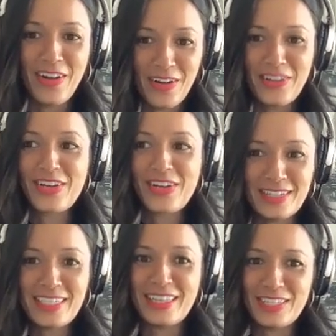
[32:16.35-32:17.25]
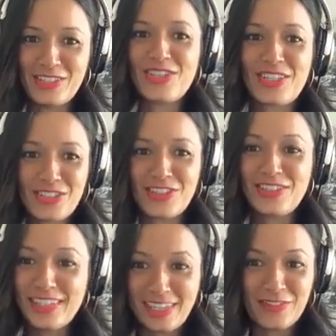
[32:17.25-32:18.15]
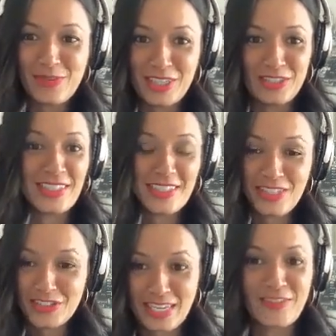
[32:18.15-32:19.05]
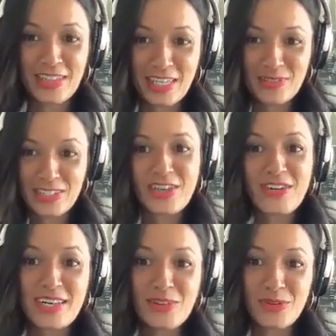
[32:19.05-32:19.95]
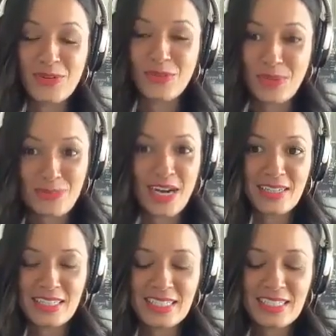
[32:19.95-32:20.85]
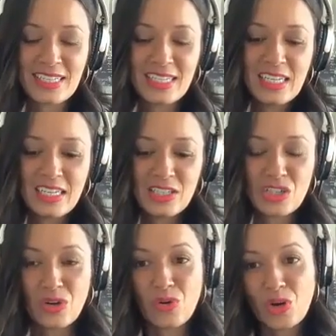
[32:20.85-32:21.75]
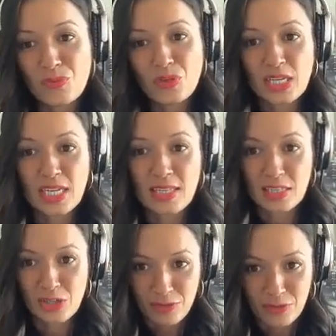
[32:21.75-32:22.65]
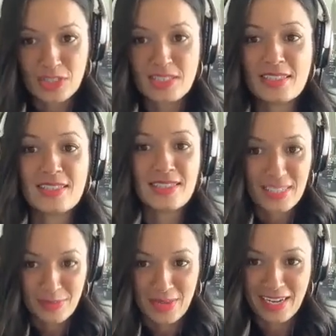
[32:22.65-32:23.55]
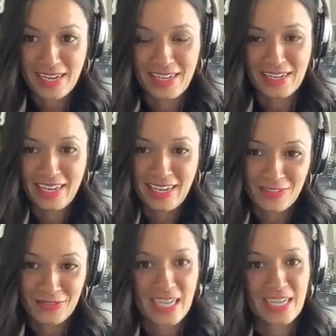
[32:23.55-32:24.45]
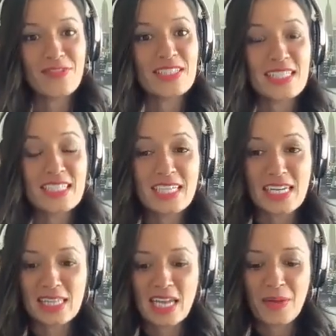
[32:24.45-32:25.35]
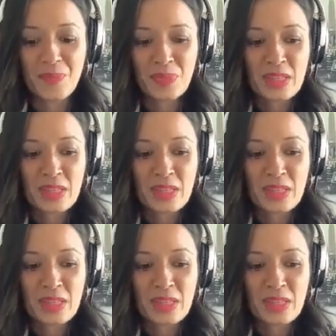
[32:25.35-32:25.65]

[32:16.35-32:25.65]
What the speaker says: All the content, the structure, the information, the sessions, everything was curated through my practice. So hopefully the universe is assisting me in kind of facilitating that.